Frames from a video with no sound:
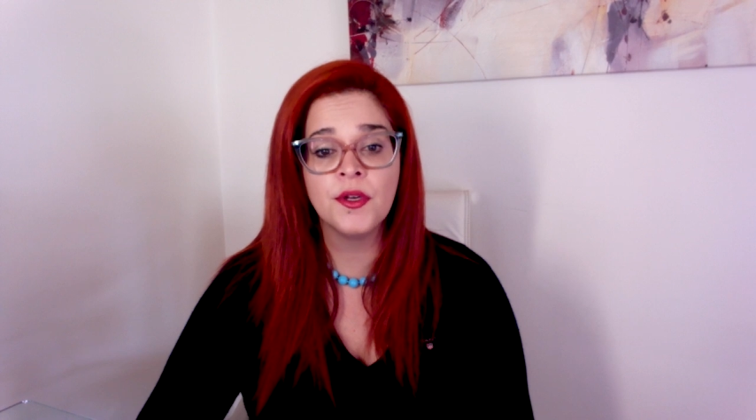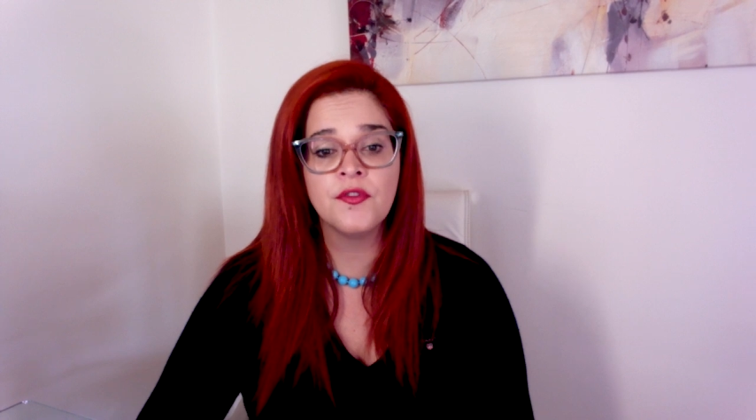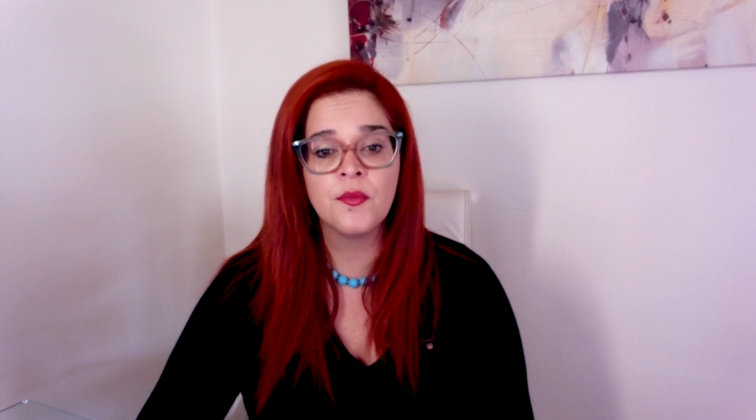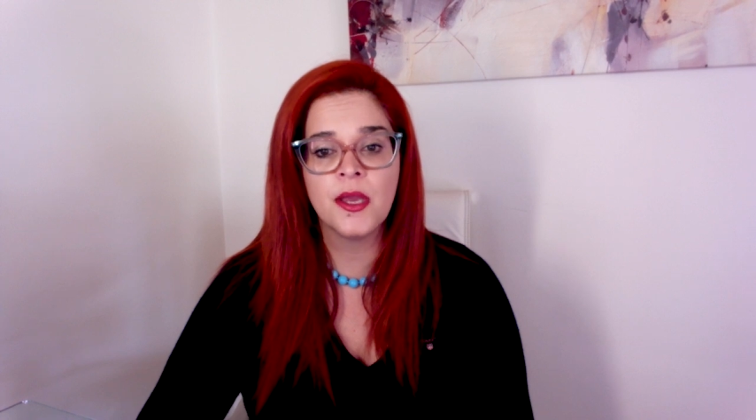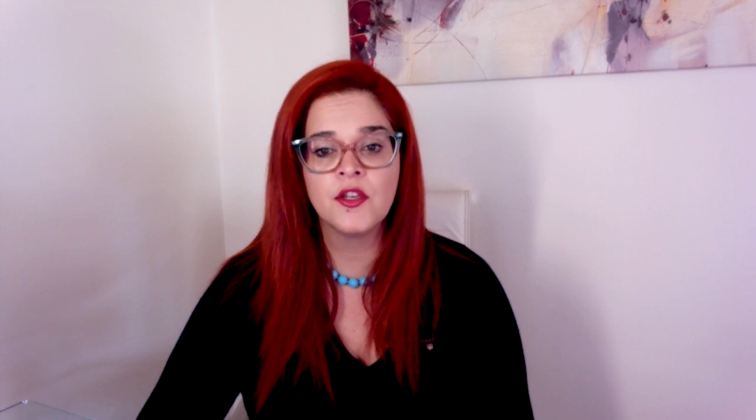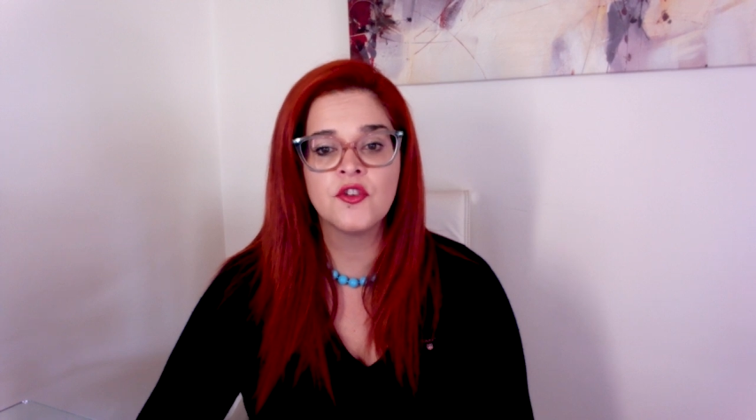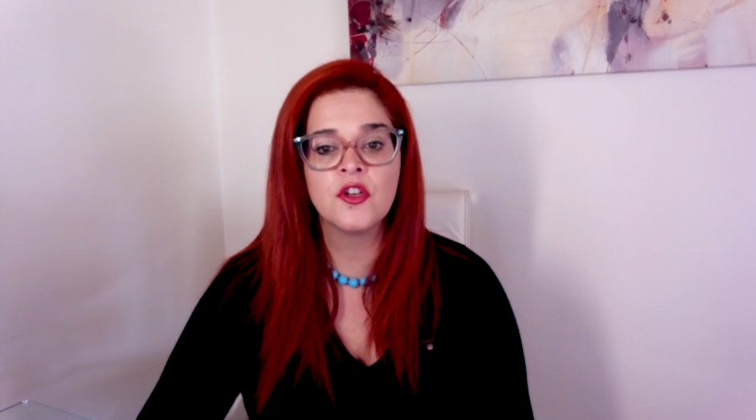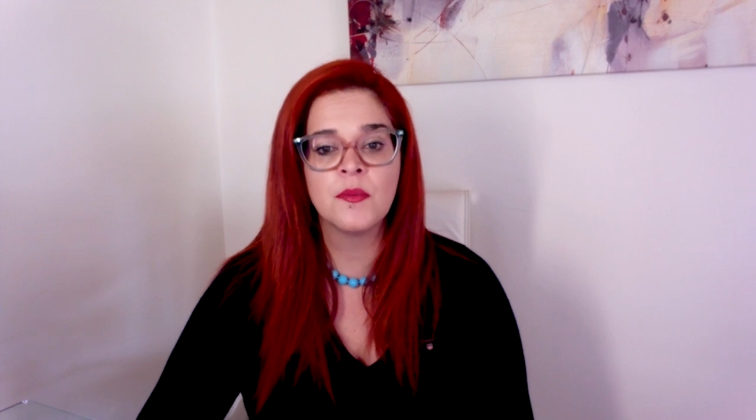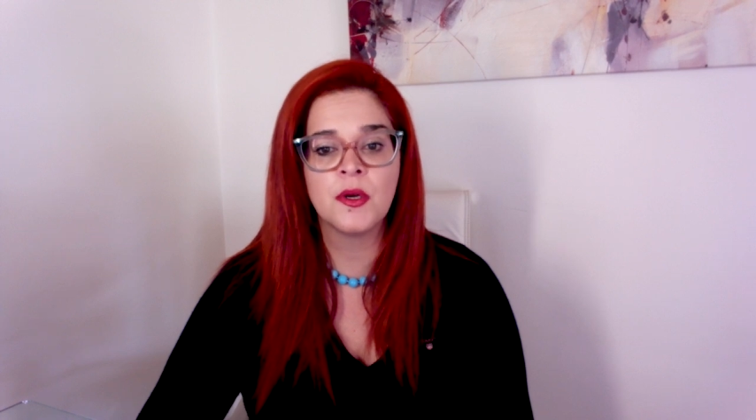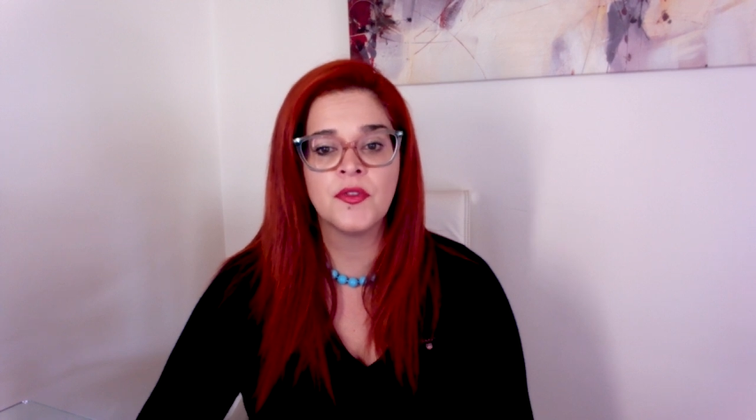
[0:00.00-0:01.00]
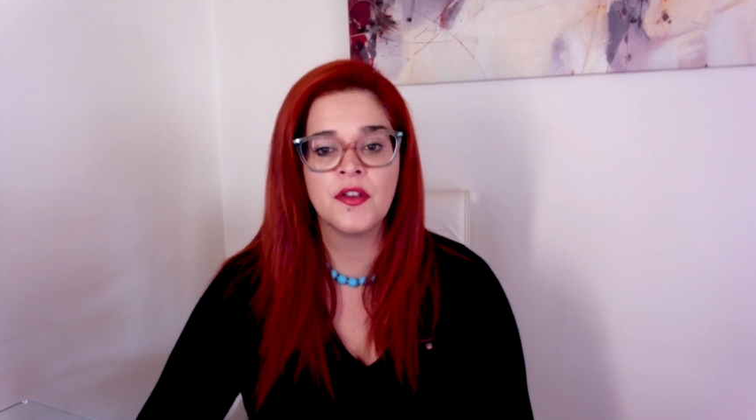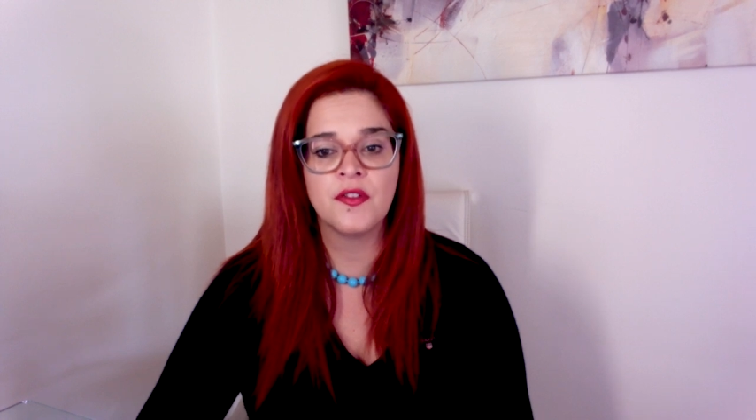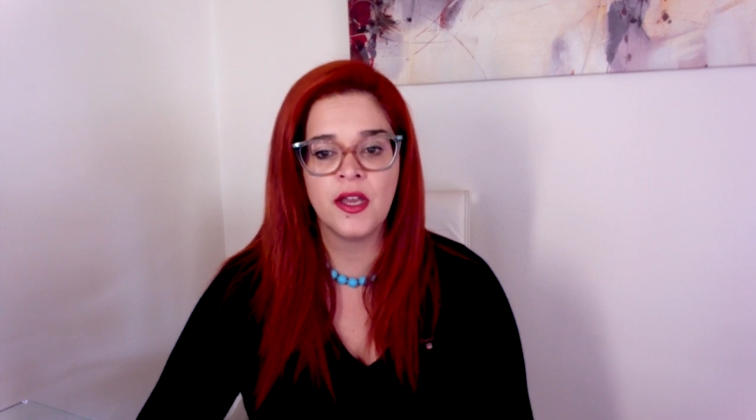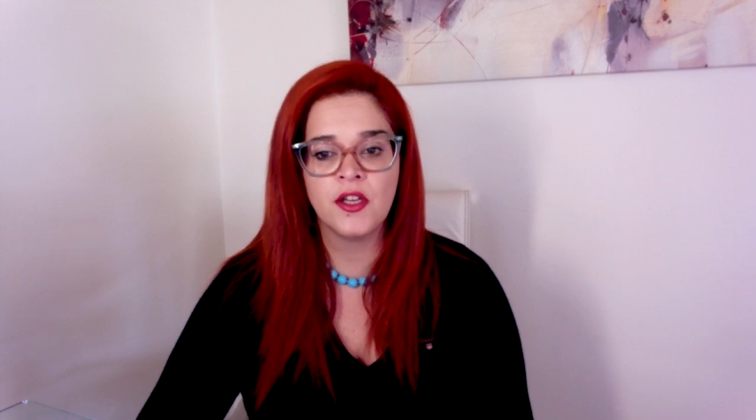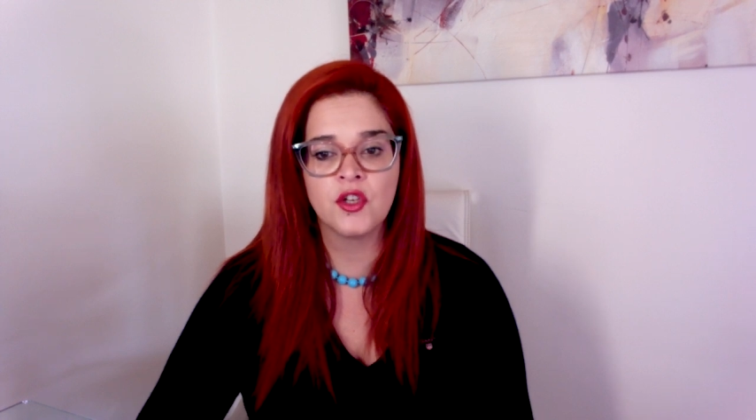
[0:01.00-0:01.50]
information about the
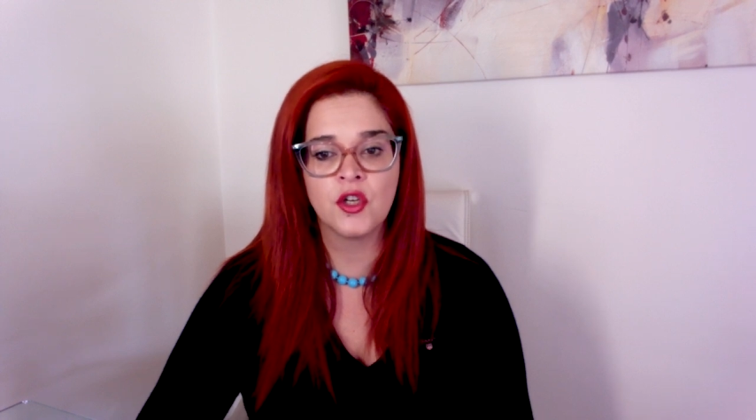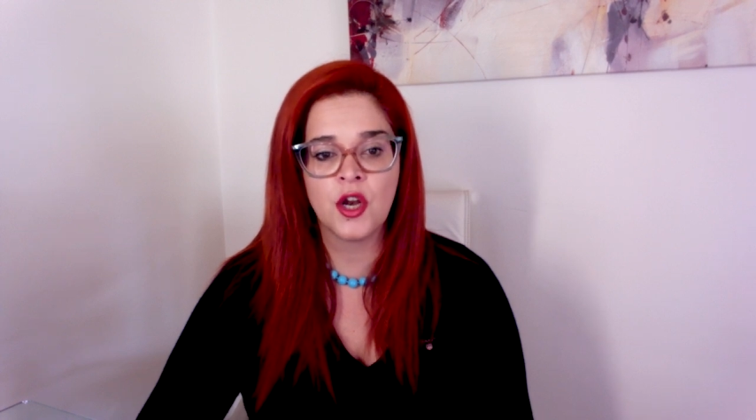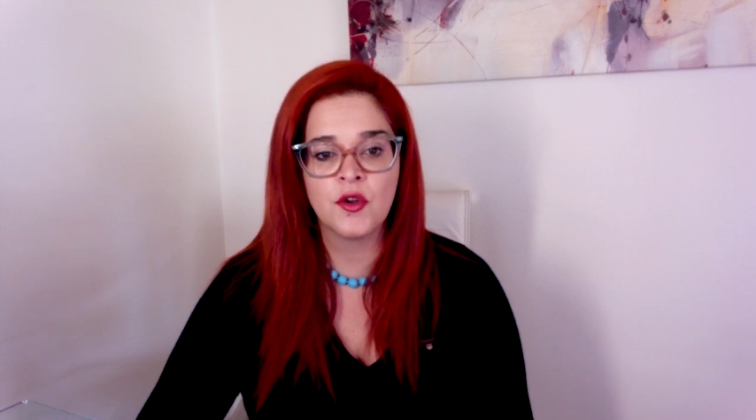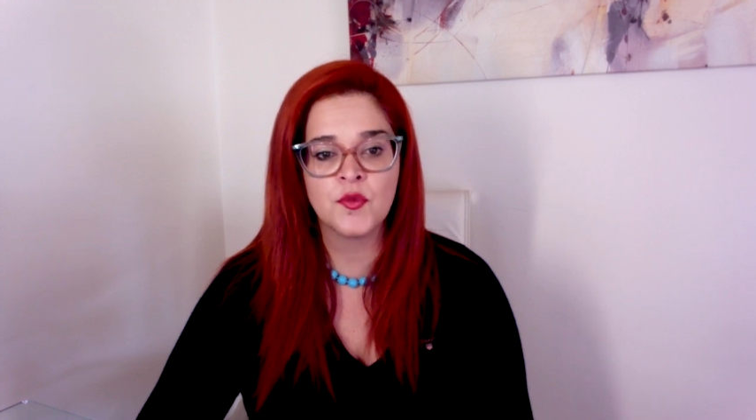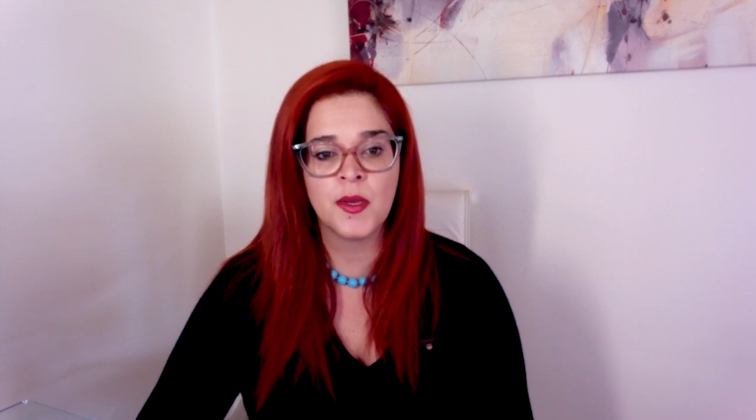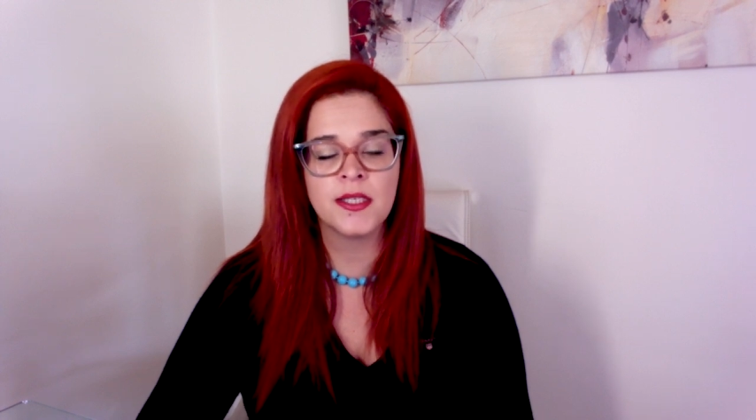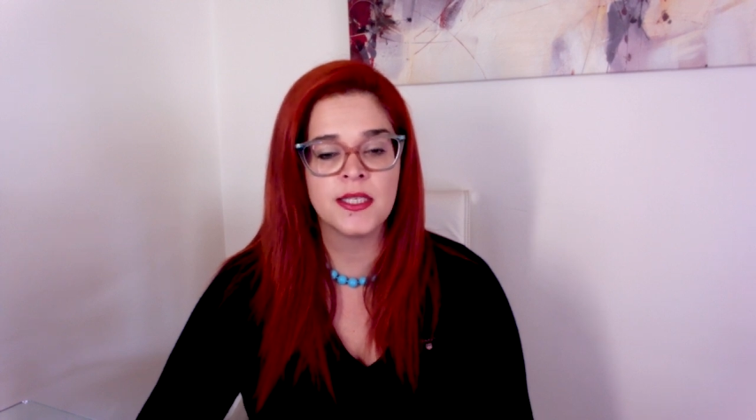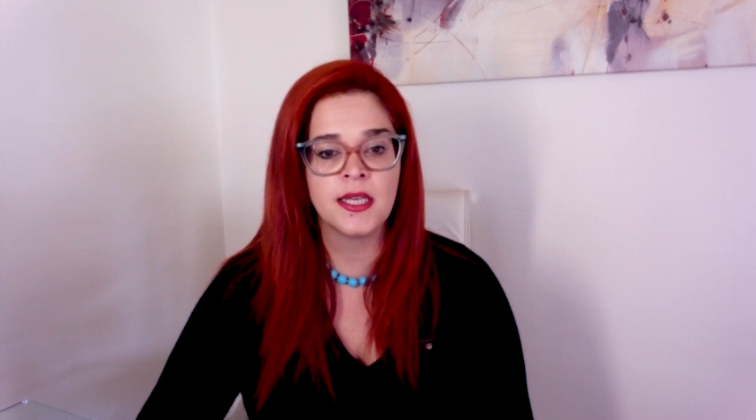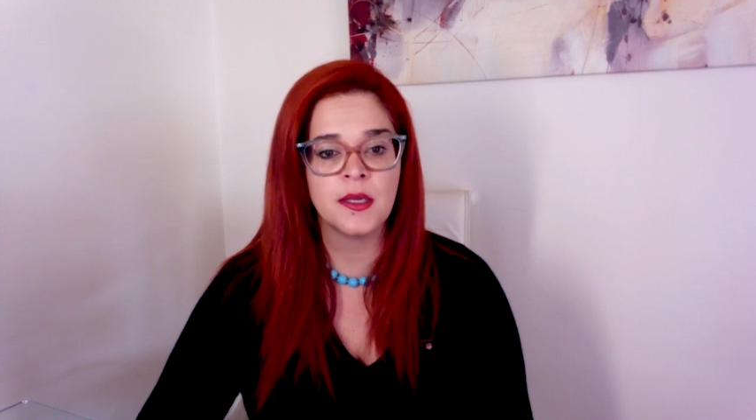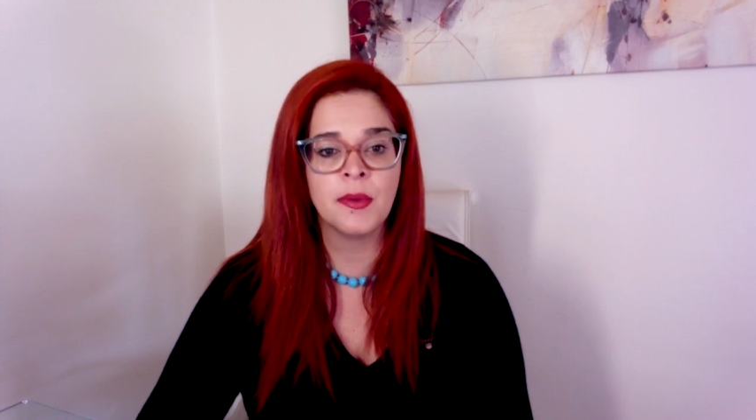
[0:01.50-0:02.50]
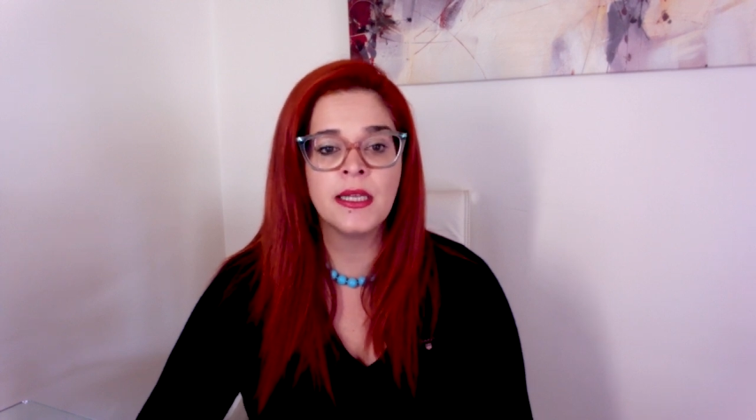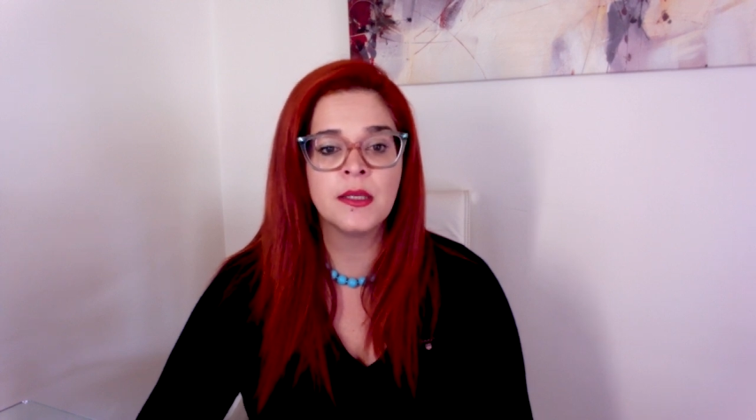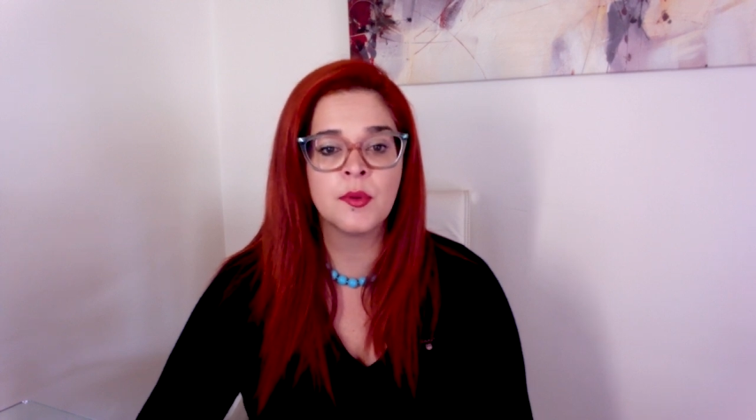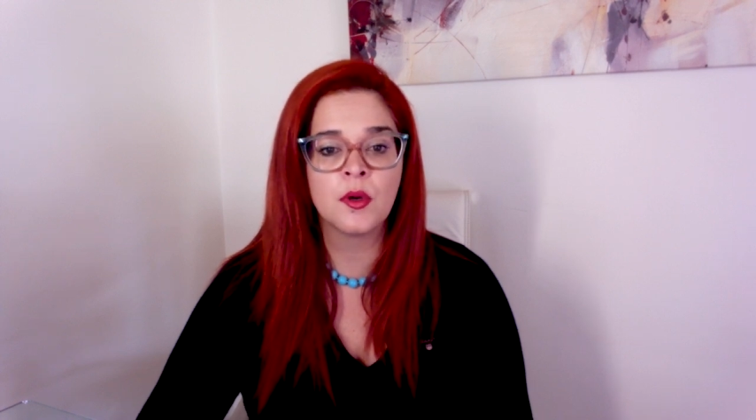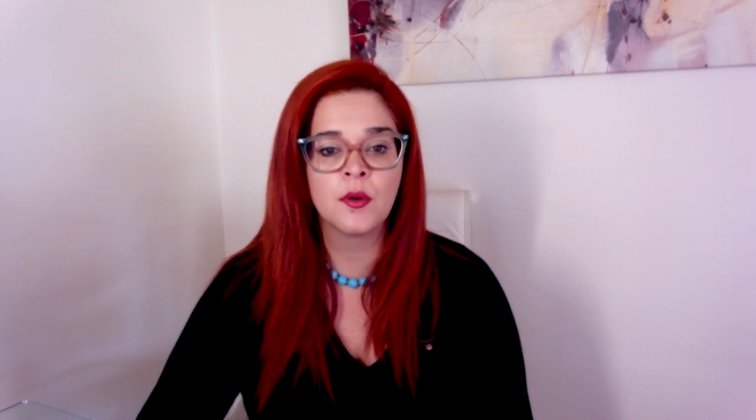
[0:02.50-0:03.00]
Aviation and Aerospace
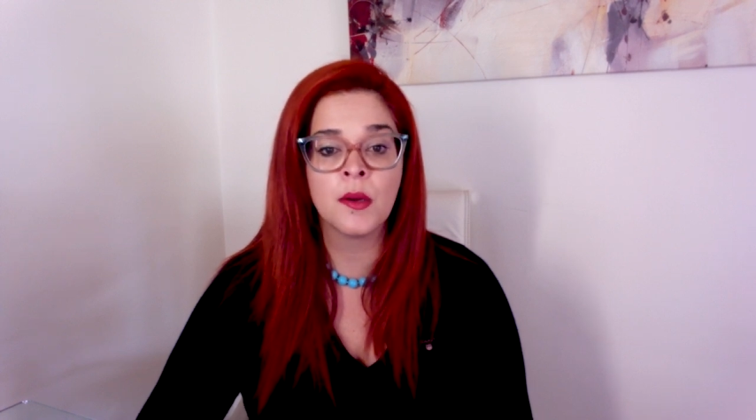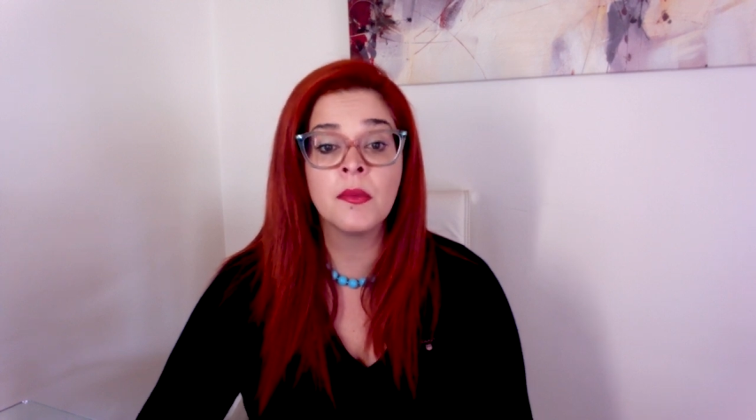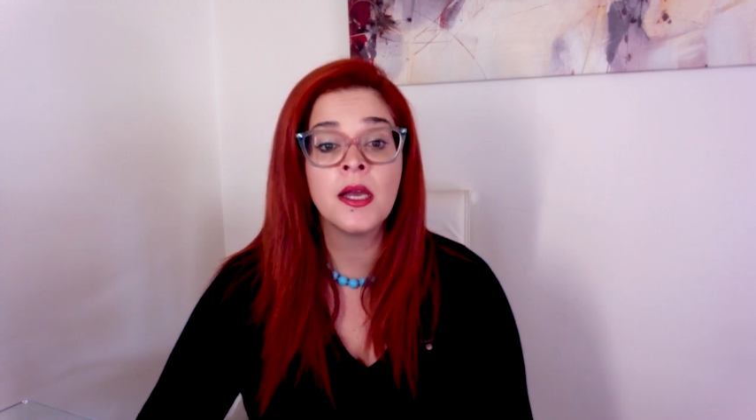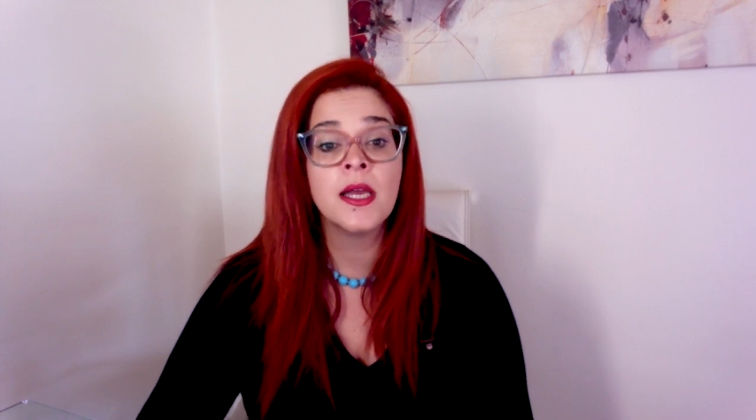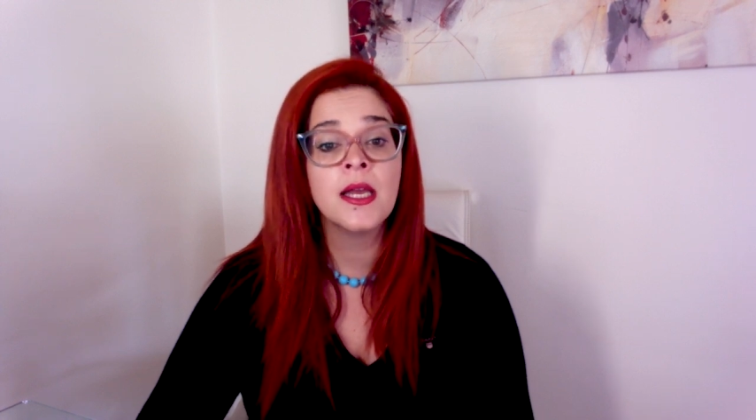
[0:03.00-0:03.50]
Sustainability Program,